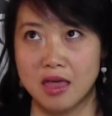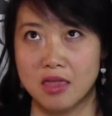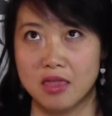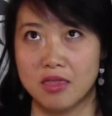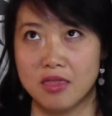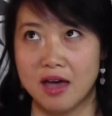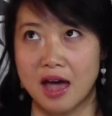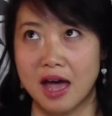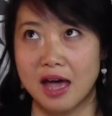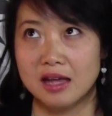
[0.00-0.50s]

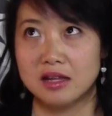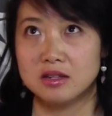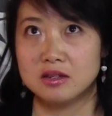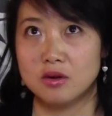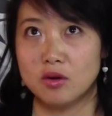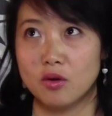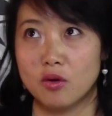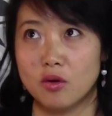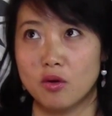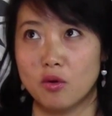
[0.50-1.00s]
that
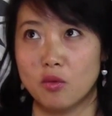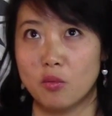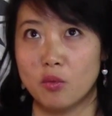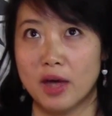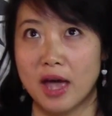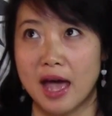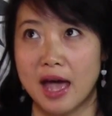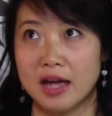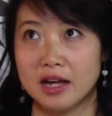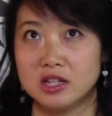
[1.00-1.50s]

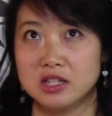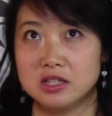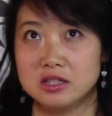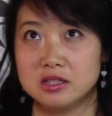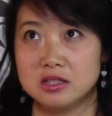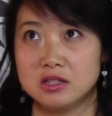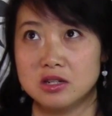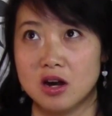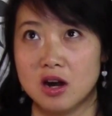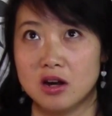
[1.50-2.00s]
we actually
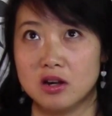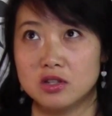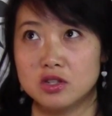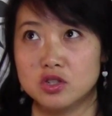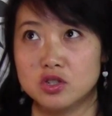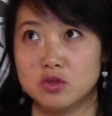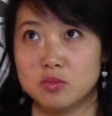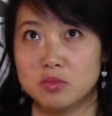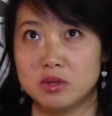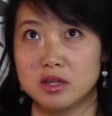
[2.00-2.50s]

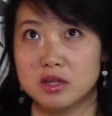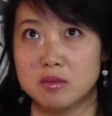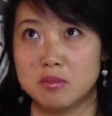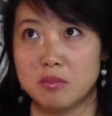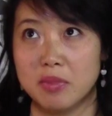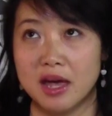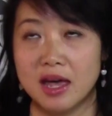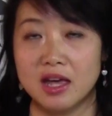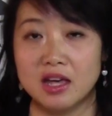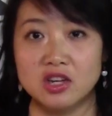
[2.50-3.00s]
started to be
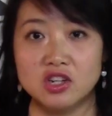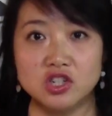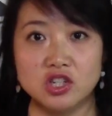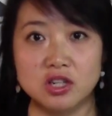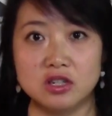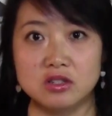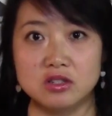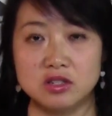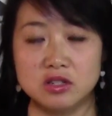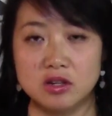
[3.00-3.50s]

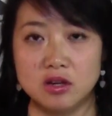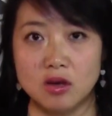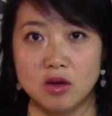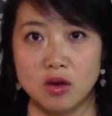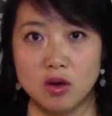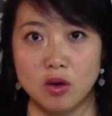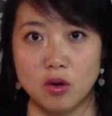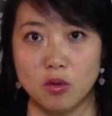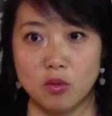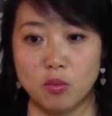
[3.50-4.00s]
impatient
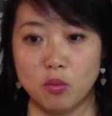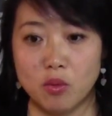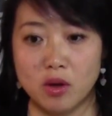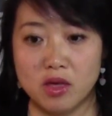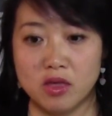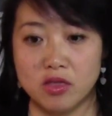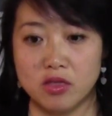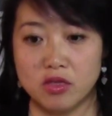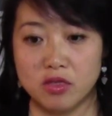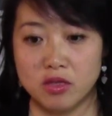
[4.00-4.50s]

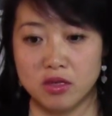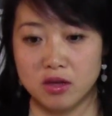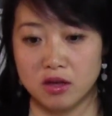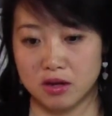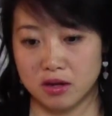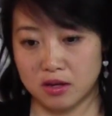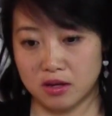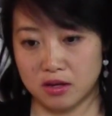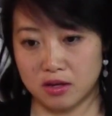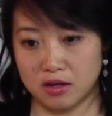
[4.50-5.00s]
with
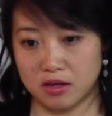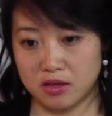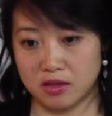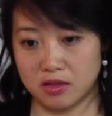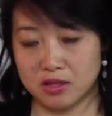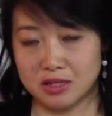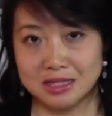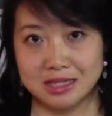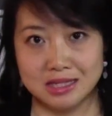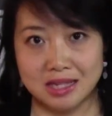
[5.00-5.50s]

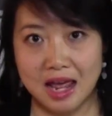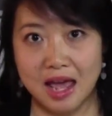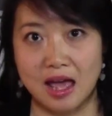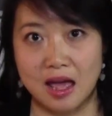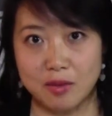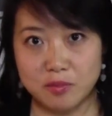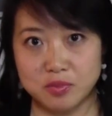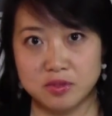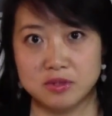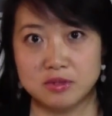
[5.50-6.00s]
the
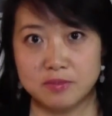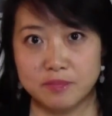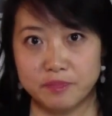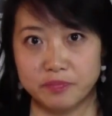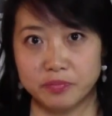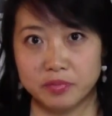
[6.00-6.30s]
steps.